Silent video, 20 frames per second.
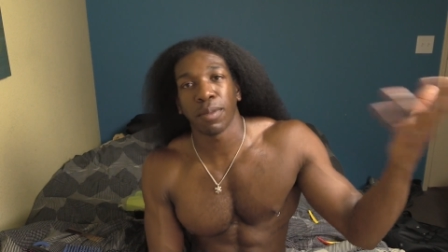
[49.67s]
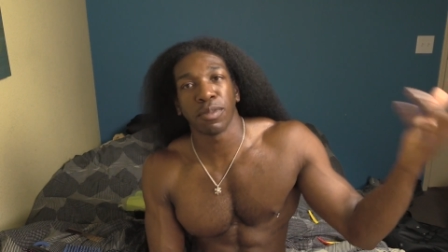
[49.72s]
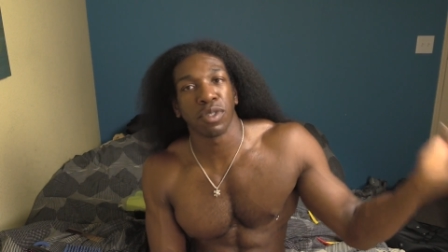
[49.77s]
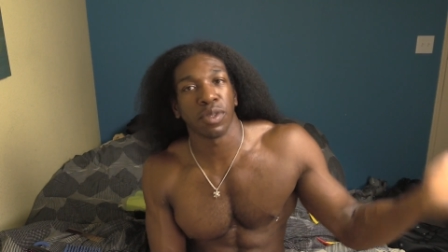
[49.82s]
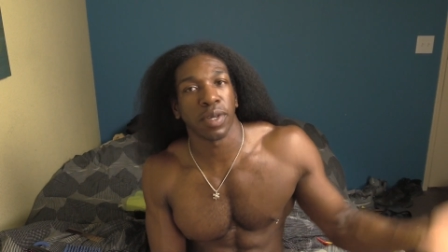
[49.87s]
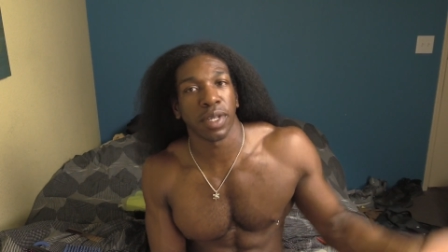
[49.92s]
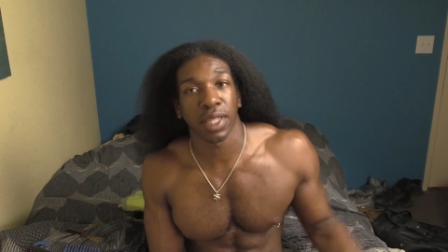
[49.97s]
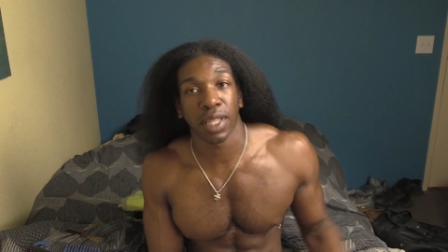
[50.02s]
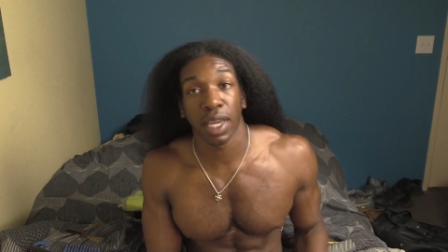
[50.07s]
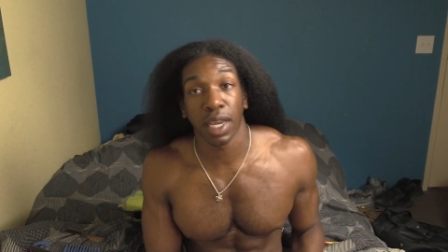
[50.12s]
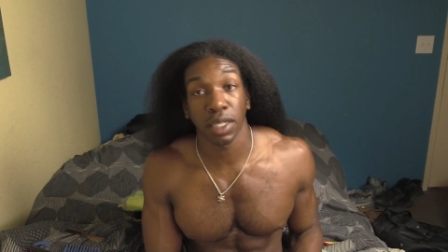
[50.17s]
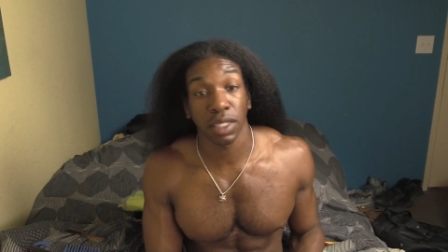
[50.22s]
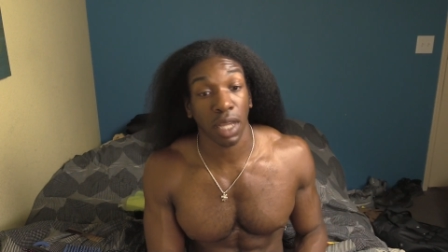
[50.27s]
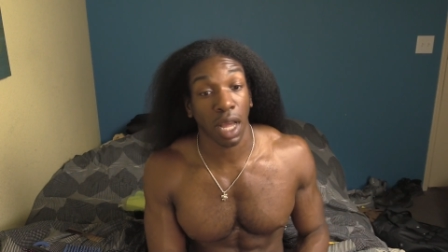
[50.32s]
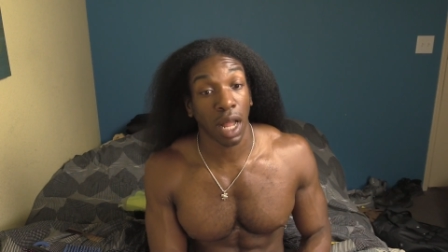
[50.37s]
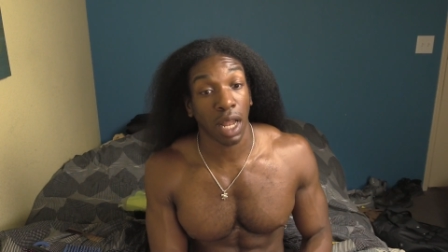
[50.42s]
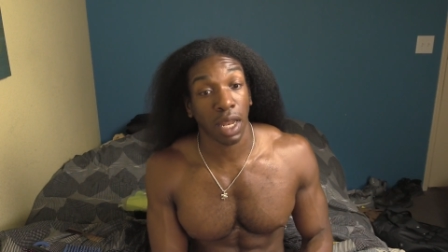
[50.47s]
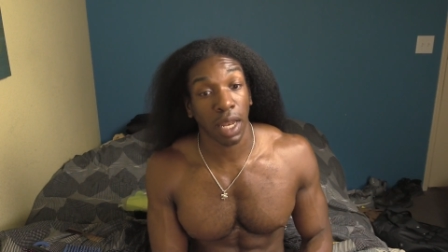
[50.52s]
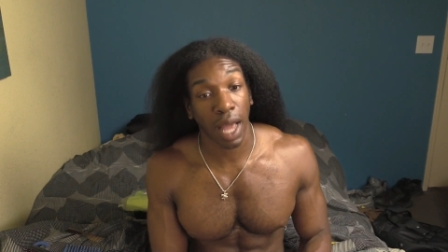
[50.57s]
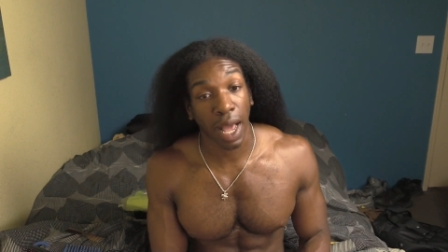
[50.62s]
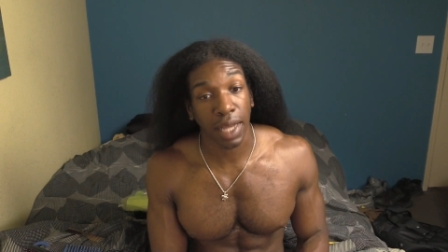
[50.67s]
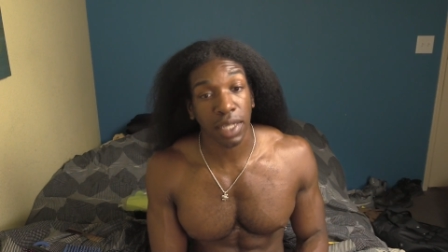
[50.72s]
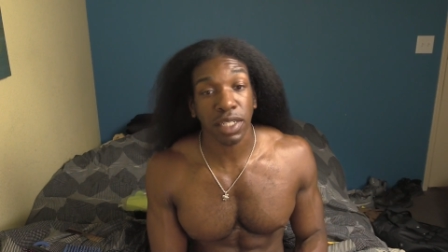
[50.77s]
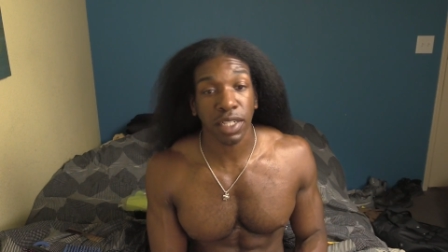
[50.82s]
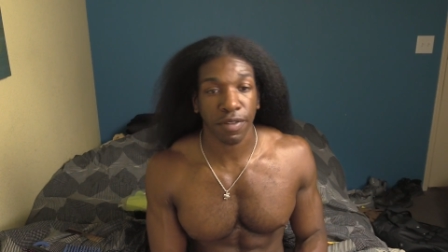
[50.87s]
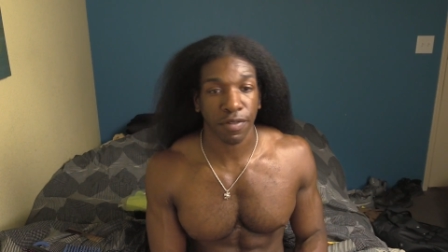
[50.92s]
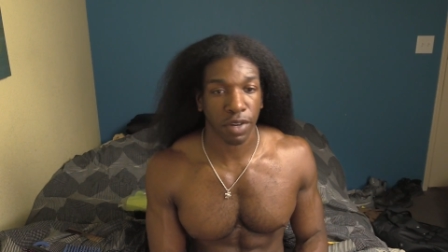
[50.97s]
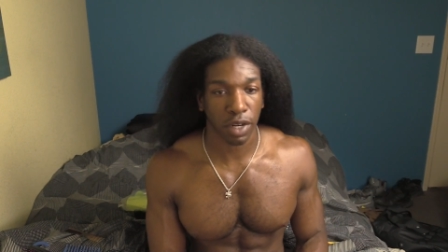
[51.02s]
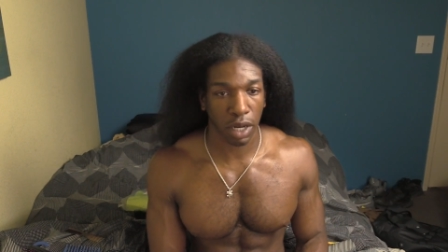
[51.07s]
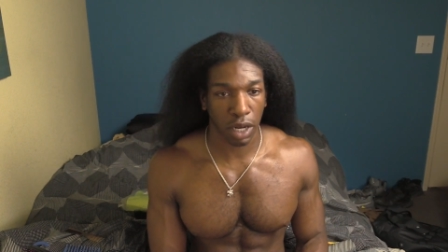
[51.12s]
I'm doing things a lot
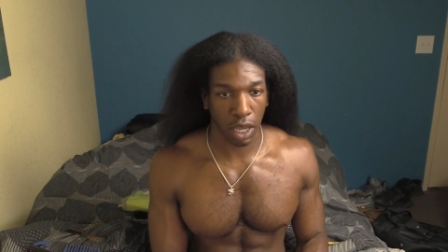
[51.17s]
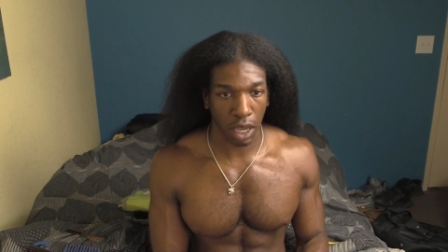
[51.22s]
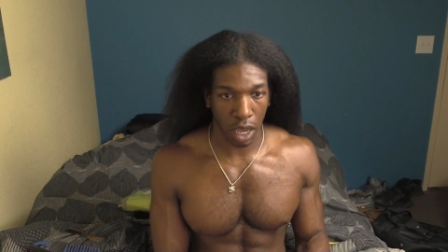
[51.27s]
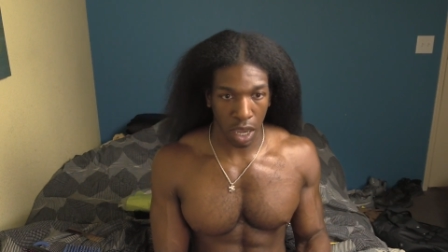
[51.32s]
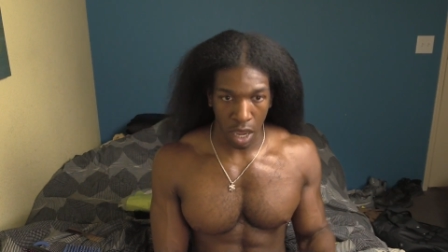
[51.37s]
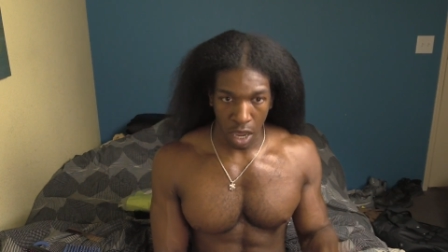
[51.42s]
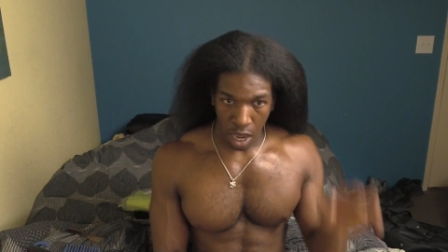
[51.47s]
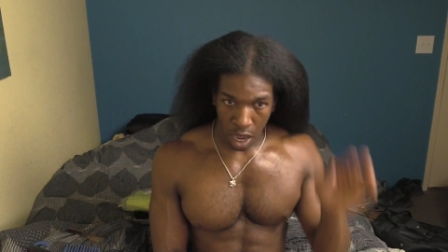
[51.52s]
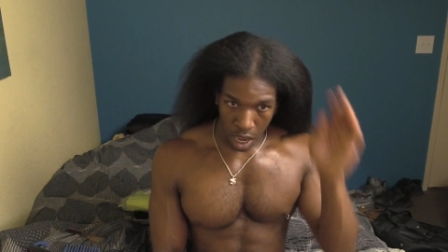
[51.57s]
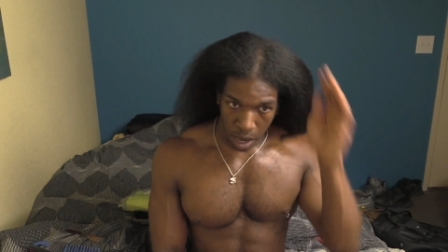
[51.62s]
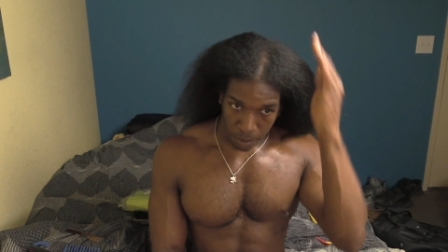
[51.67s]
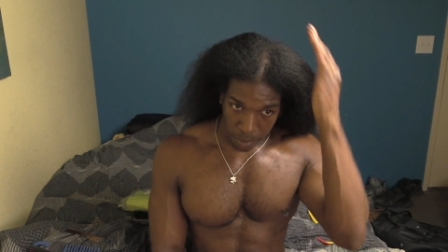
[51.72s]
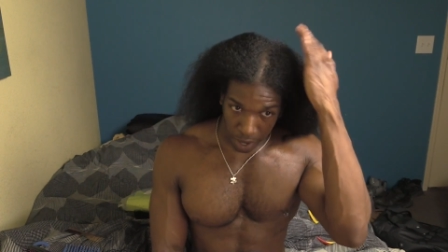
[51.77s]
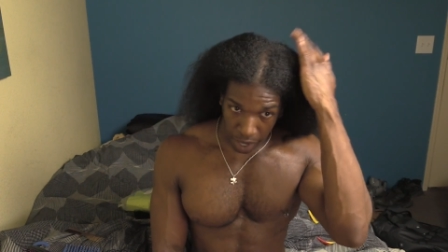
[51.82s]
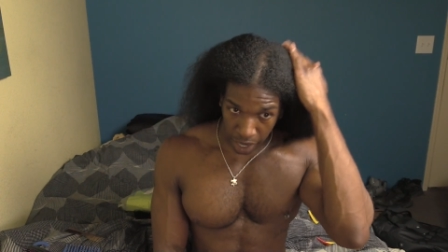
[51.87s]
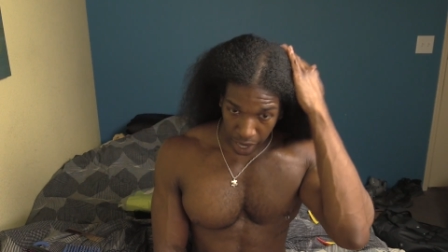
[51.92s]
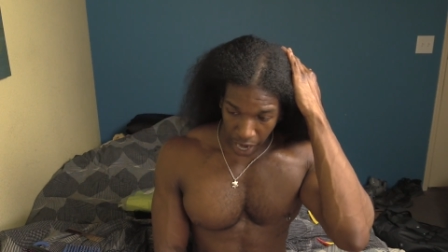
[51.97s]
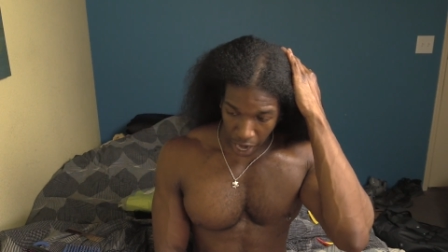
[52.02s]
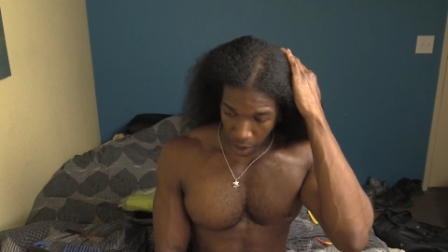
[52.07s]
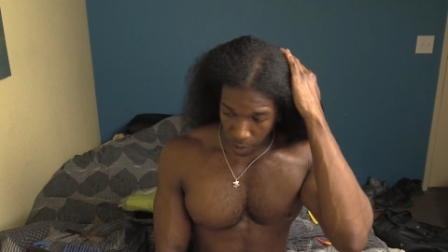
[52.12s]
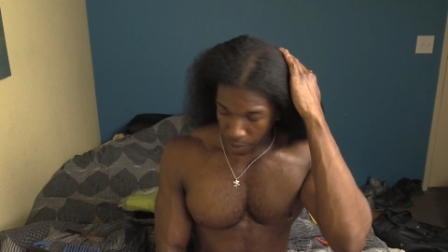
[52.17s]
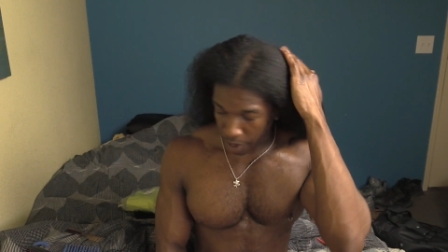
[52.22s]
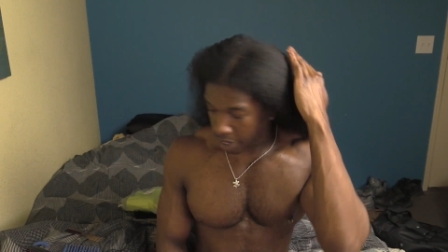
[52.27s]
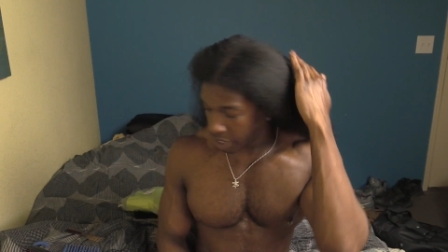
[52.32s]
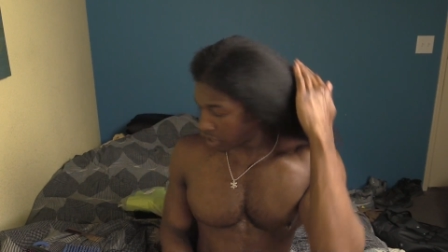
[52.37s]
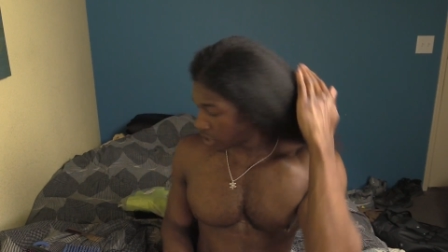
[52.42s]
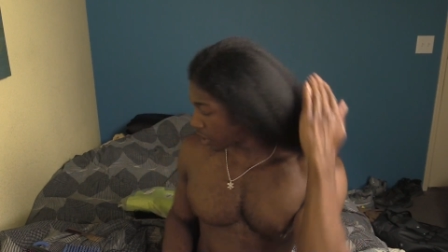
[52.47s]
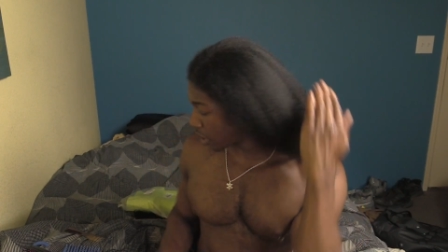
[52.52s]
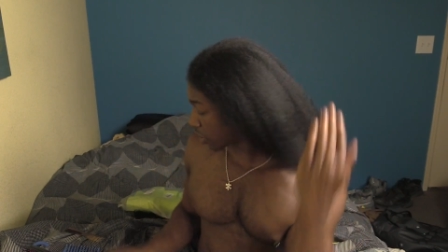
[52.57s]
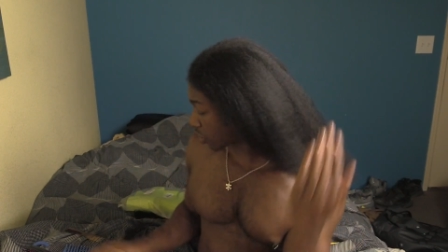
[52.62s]
differently. But I
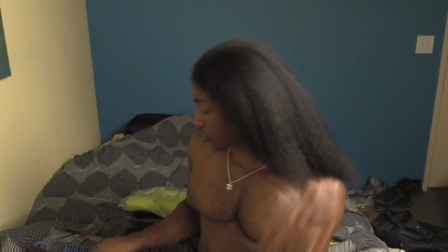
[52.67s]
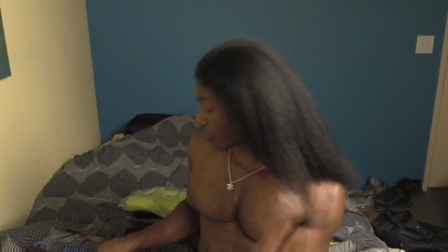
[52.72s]
wanted to